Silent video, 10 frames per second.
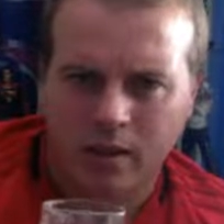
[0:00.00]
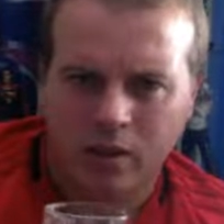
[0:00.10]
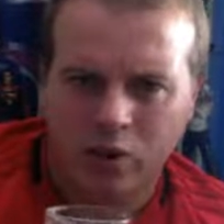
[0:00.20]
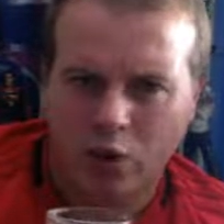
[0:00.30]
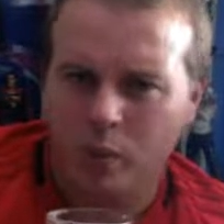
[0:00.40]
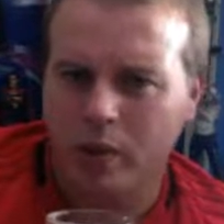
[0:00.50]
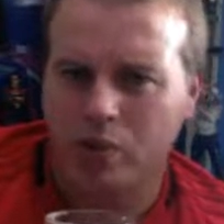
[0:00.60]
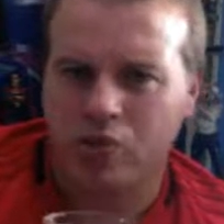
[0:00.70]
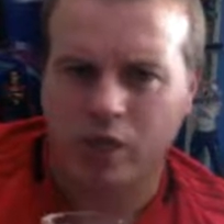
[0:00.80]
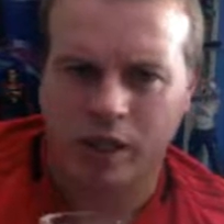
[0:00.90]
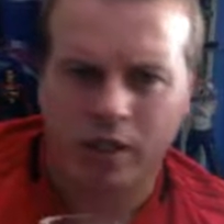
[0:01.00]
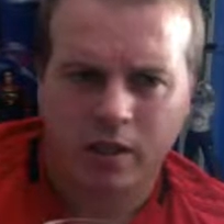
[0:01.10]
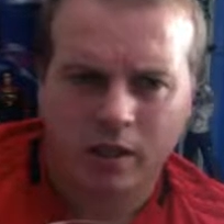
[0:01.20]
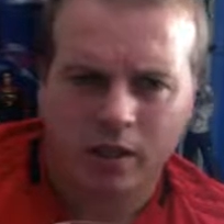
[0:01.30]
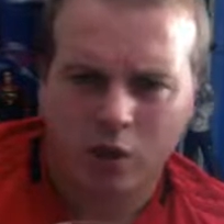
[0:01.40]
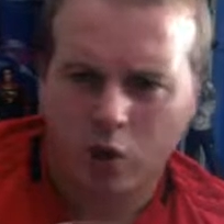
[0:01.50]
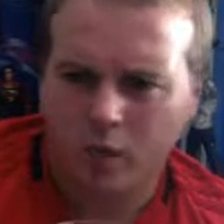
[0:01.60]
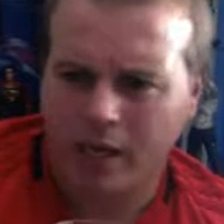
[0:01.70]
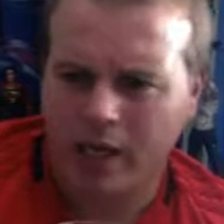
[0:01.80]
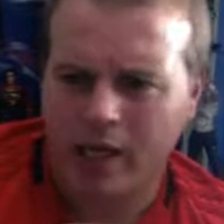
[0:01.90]
Nobody was running.
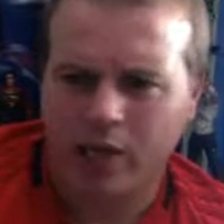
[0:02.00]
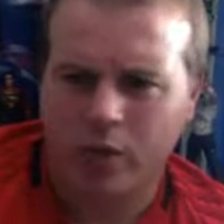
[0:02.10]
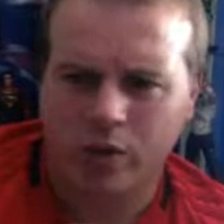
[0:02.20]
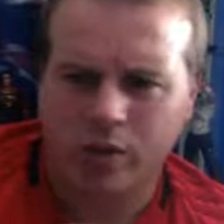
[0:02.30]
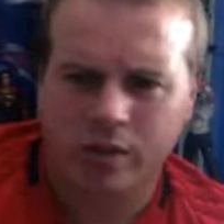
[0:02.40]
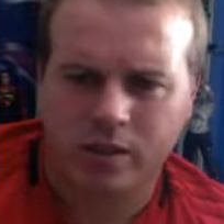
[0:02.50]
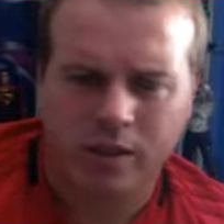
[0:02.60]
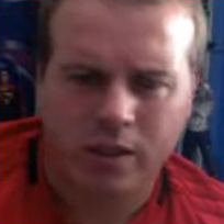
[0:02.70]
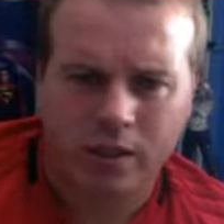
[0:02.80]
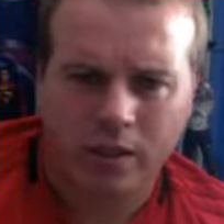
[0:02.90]
Nobody had any urgency.